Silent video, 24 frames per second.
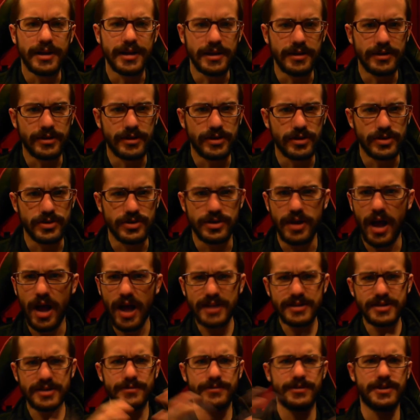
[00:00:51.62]
there's
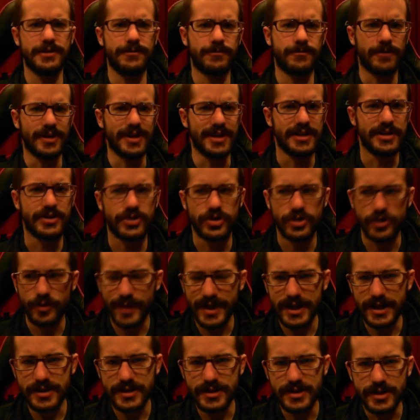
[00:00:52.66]
lots of different
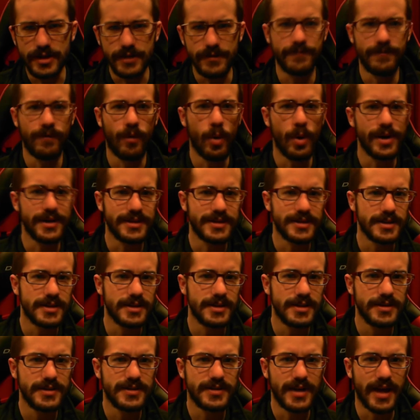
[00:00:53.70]
instruments and
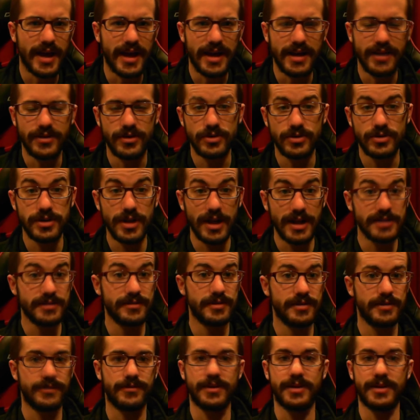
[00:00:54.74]
voices, and there's lots of
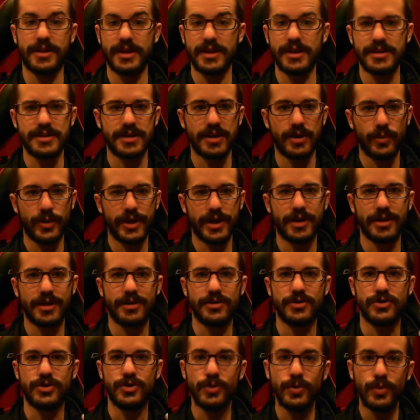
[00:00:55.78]
different things that we
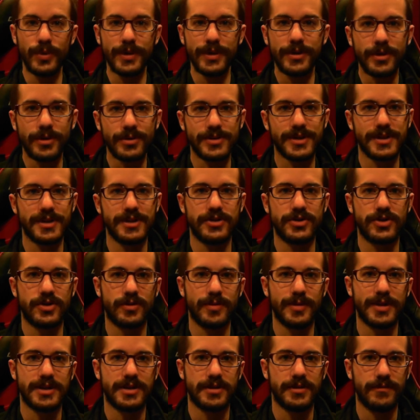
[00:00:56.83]
can do with those
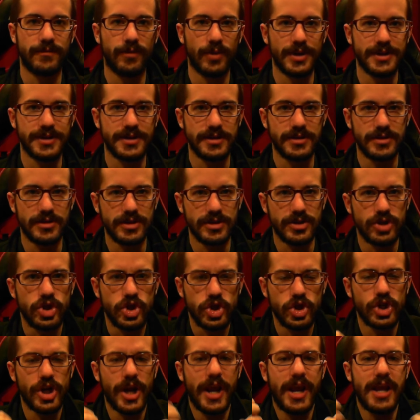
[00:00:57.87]
instruments and voices to
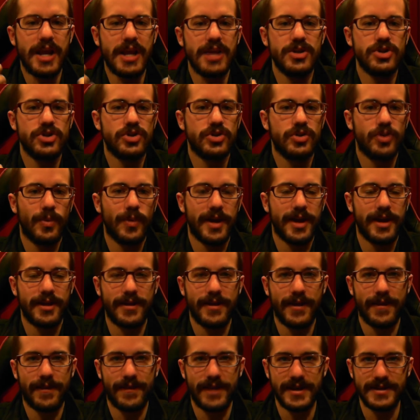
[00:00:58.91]
change the way
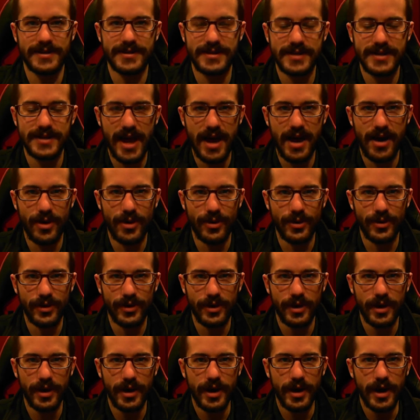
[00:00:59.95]
that they sound.
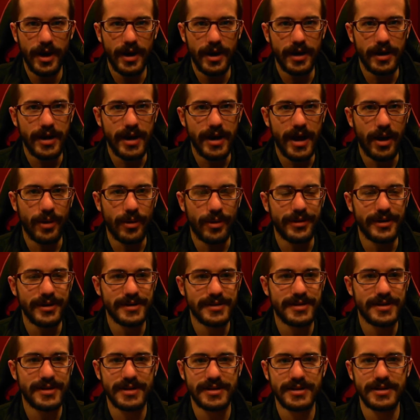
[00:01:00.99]
Now, this
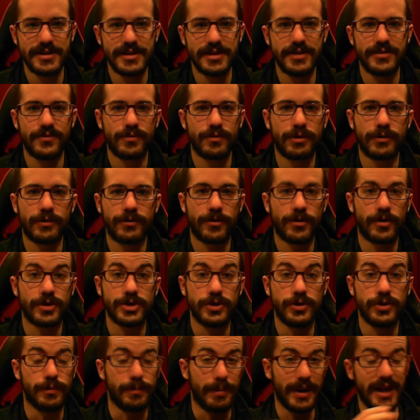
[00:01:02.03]
doesn't refer
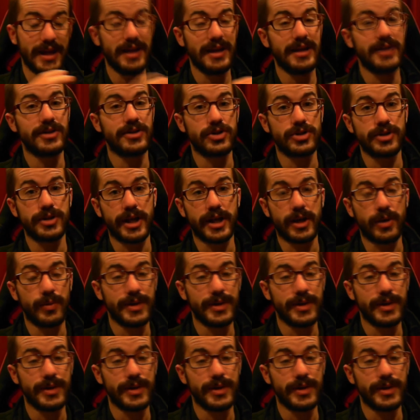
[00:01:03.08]
to pitch like we